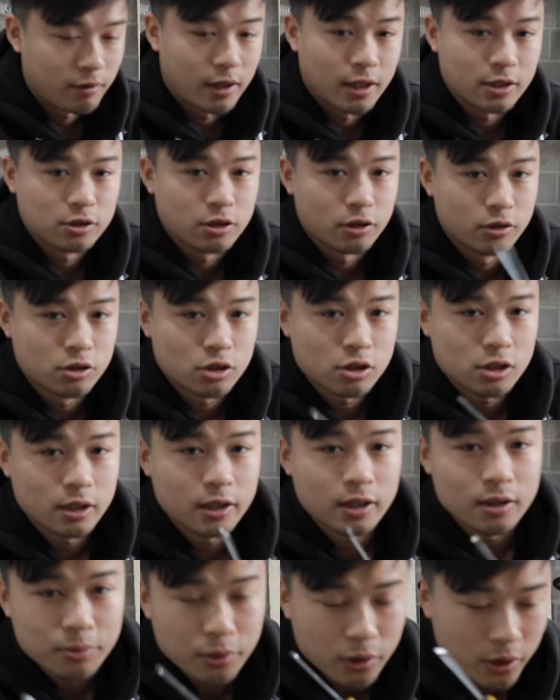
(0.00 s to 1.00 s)
Right, so just a
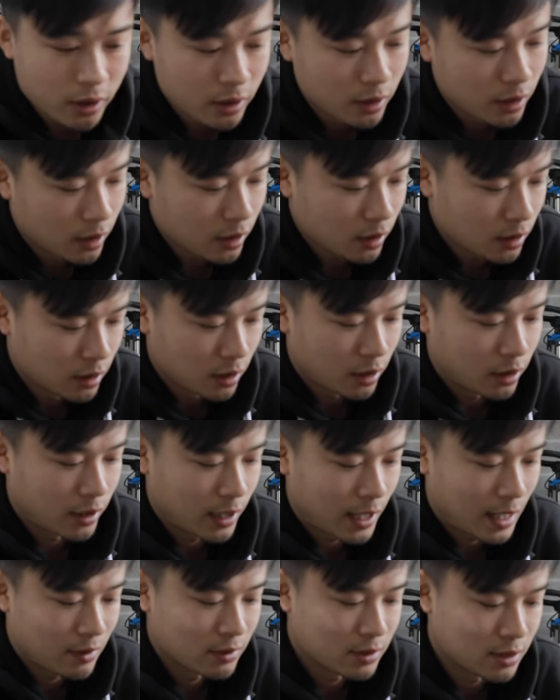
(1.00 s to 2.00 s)
little pointer on
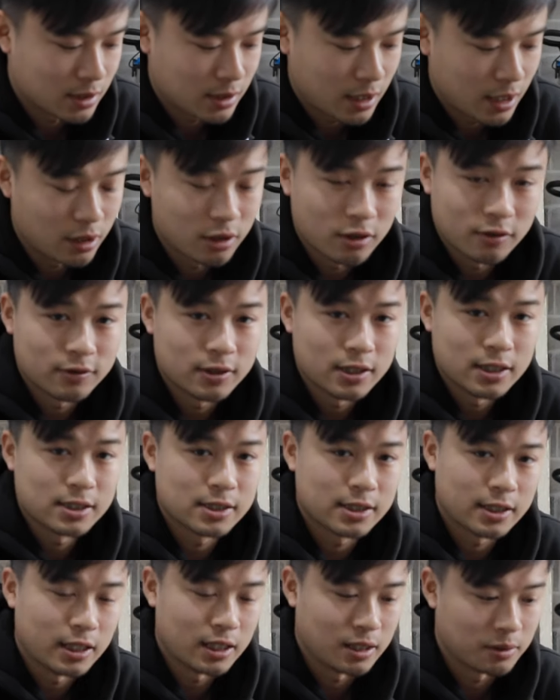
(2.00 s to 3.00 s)
how to take off
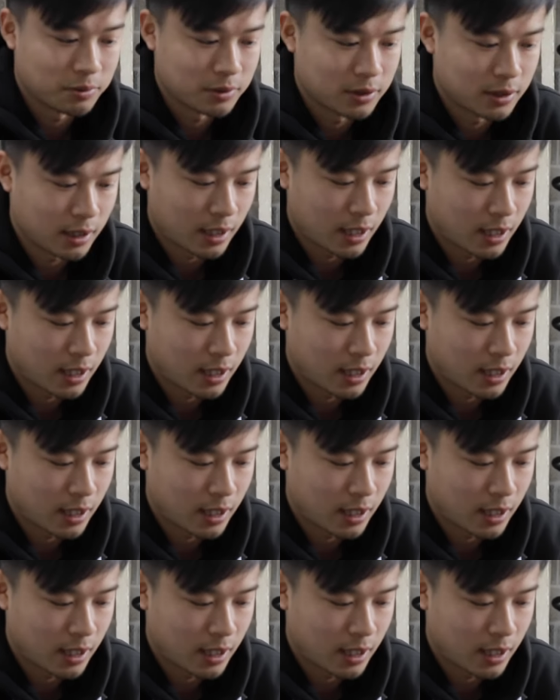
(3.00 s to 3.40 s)
these clips.